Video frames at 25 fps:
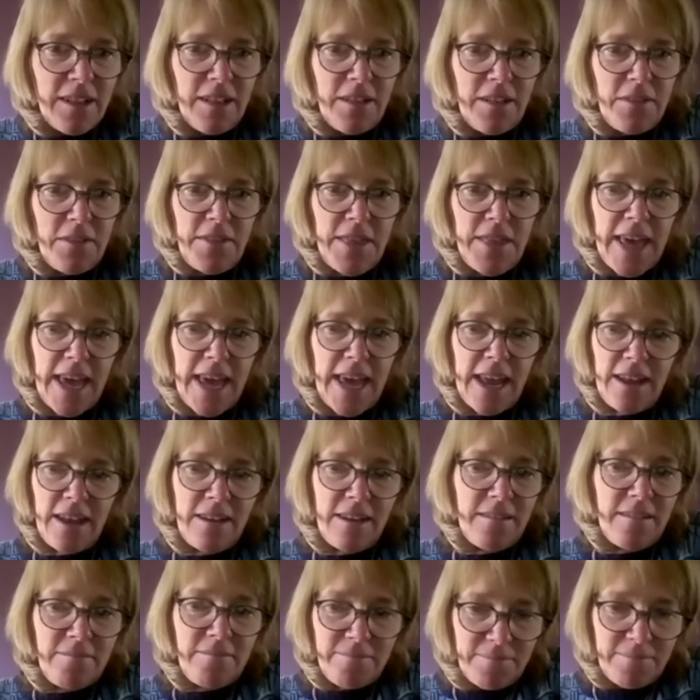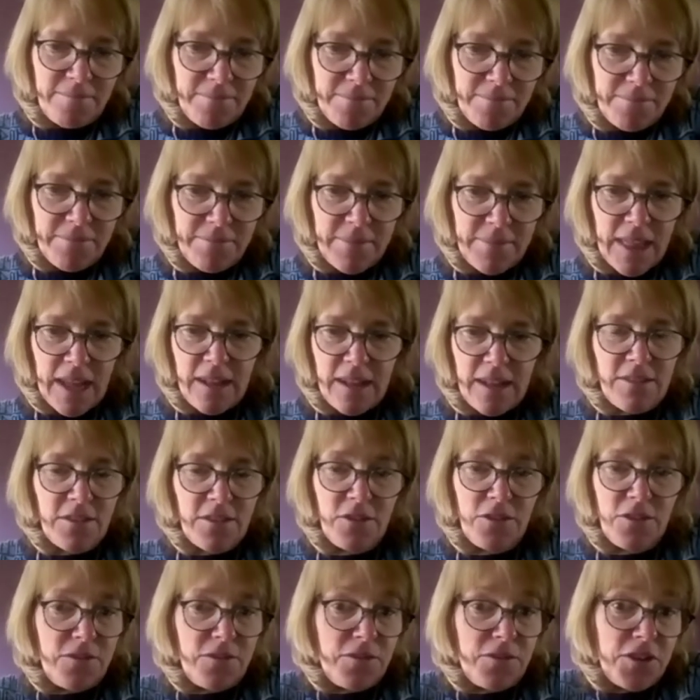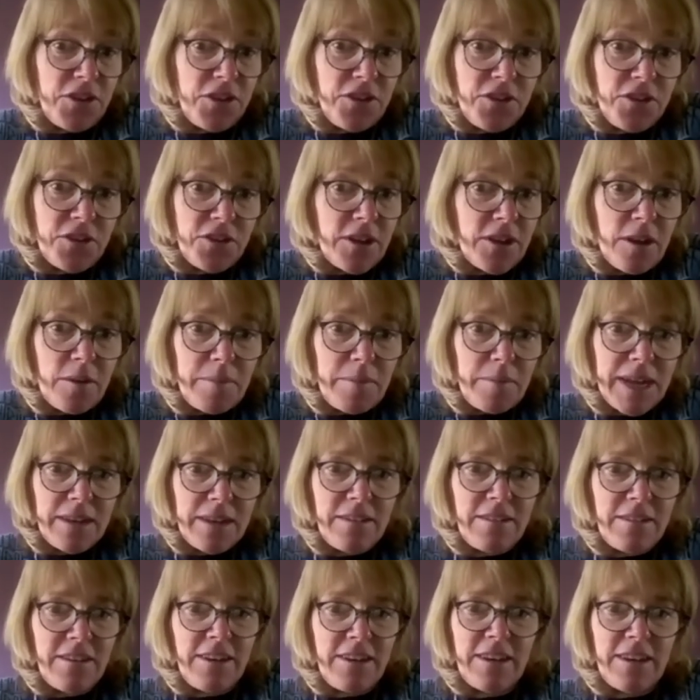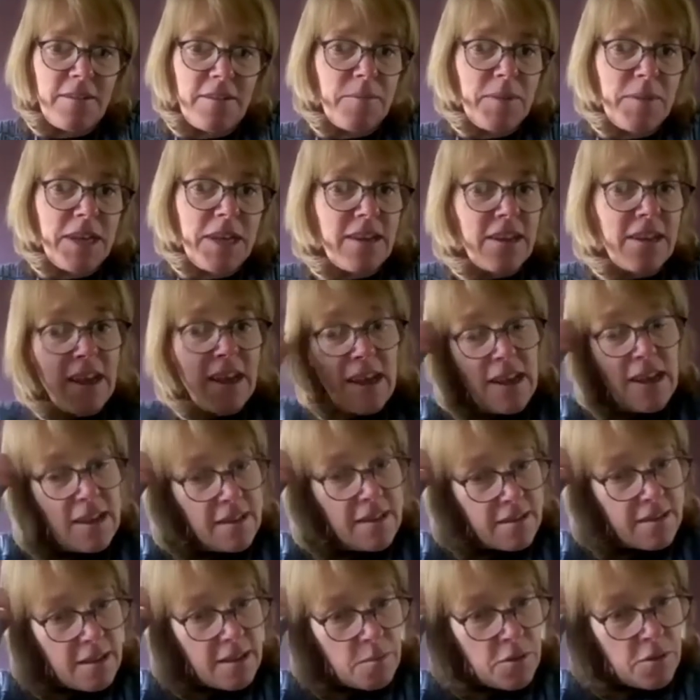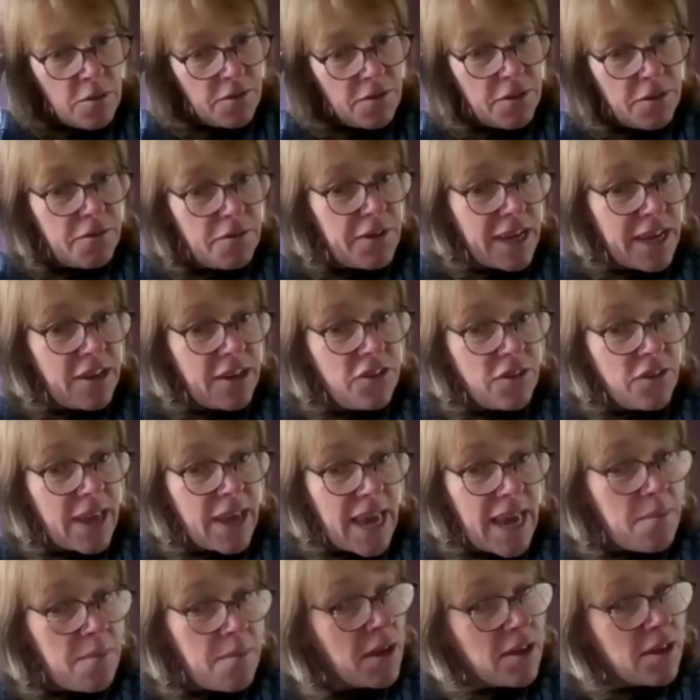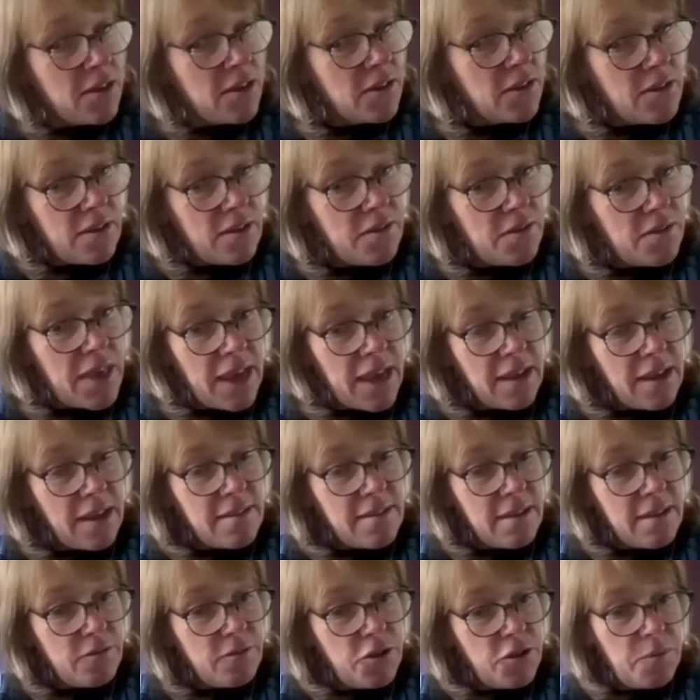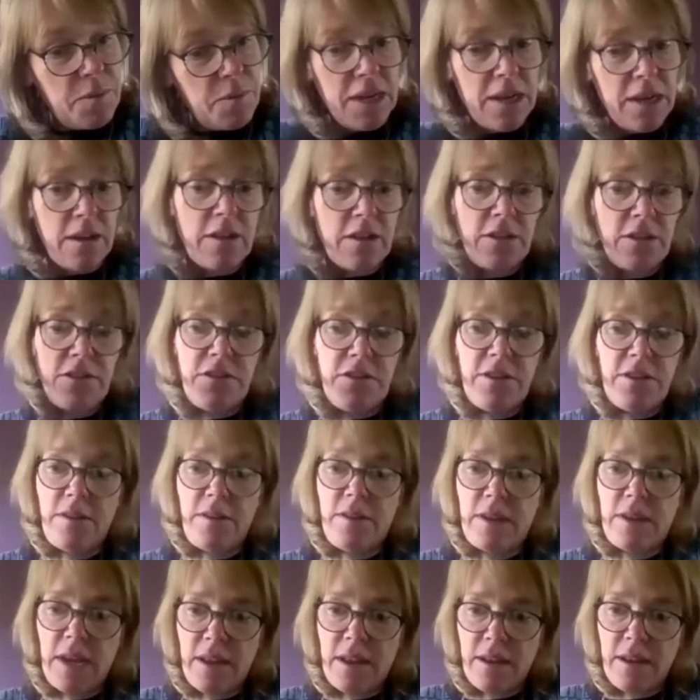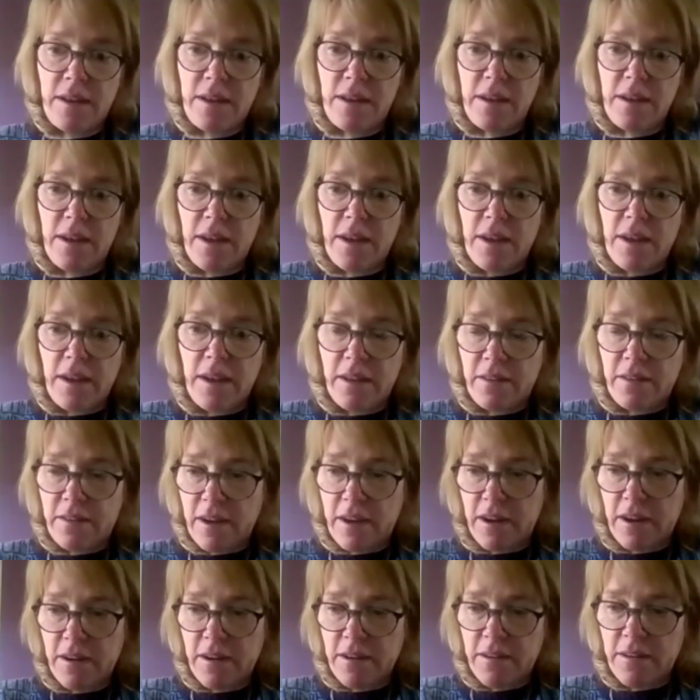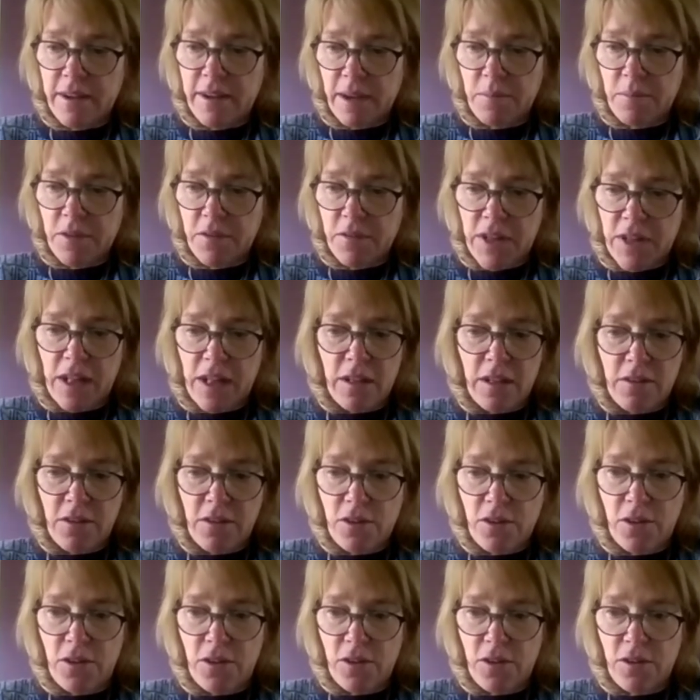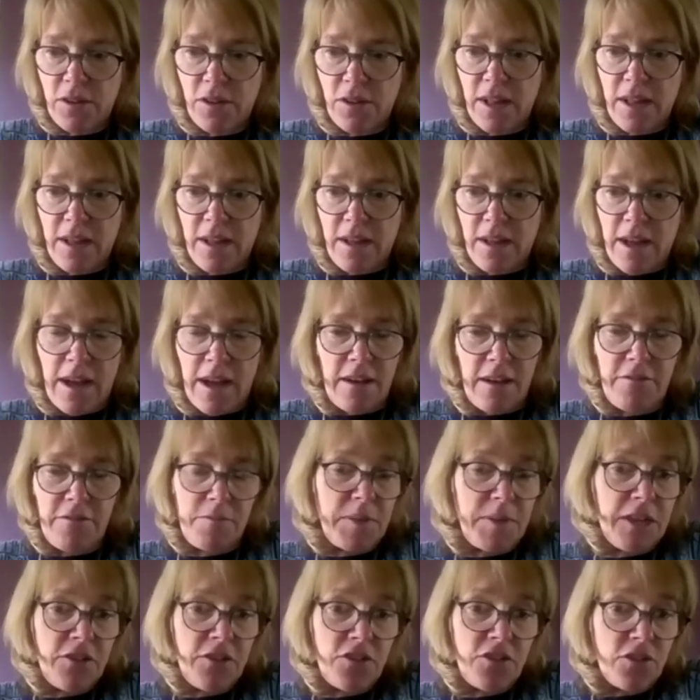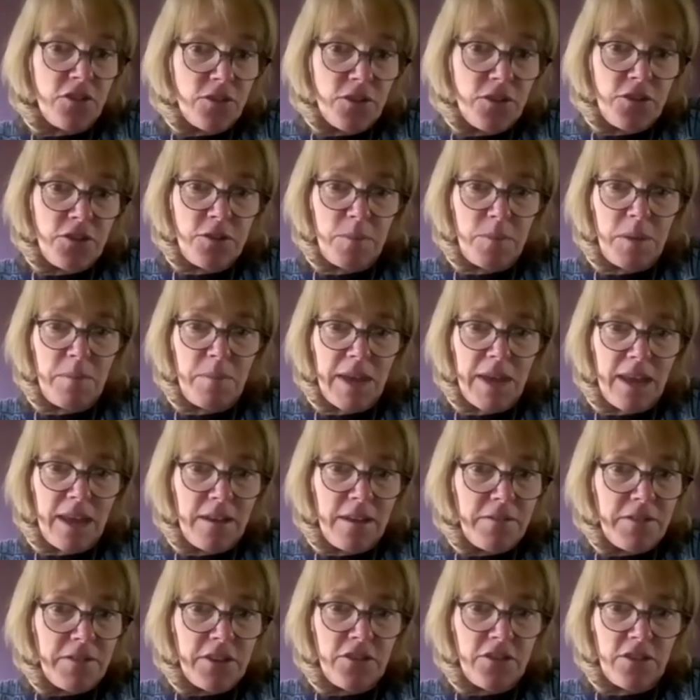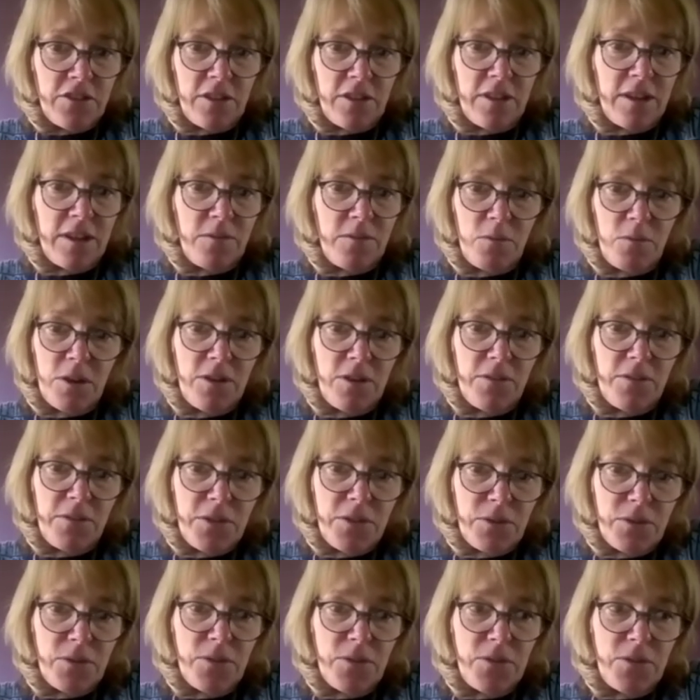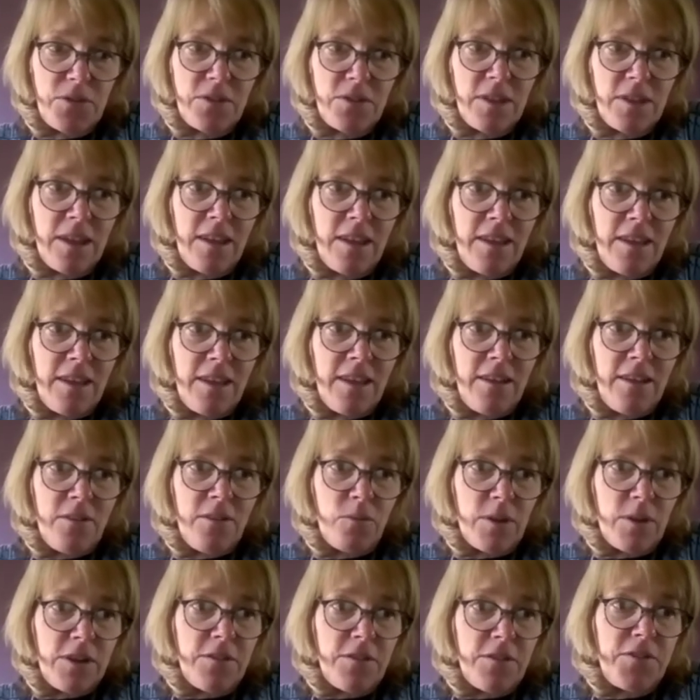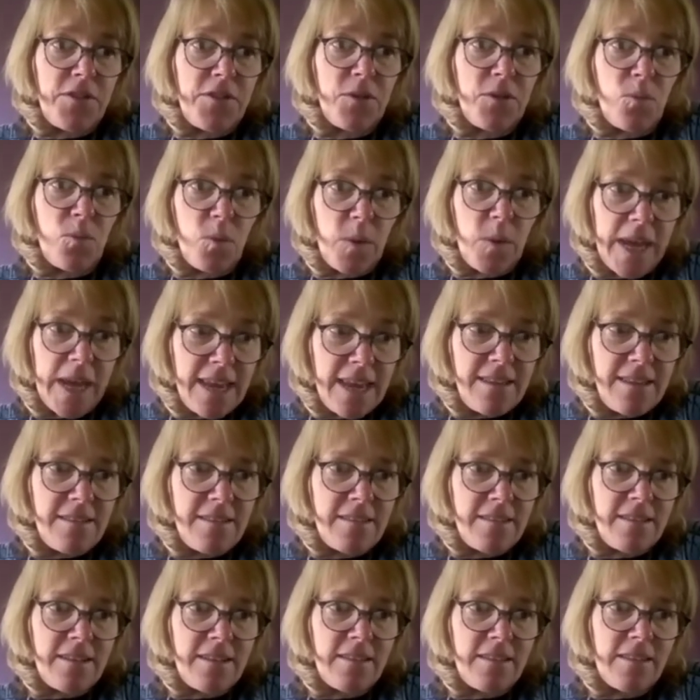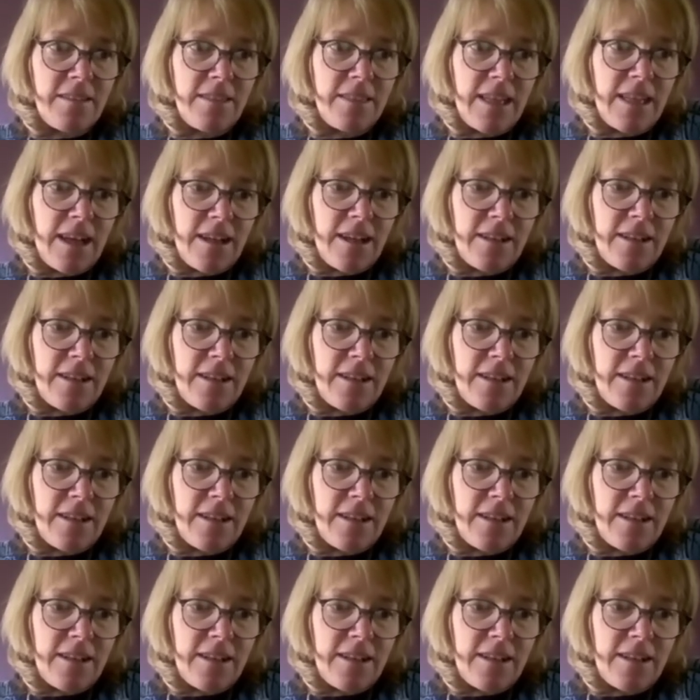then that's good for your gut bacteria. I mean, some of the phytochemicals and things that would be included in certain types of alcohol have been shown to be beneficial, and one of those, one of the ways that that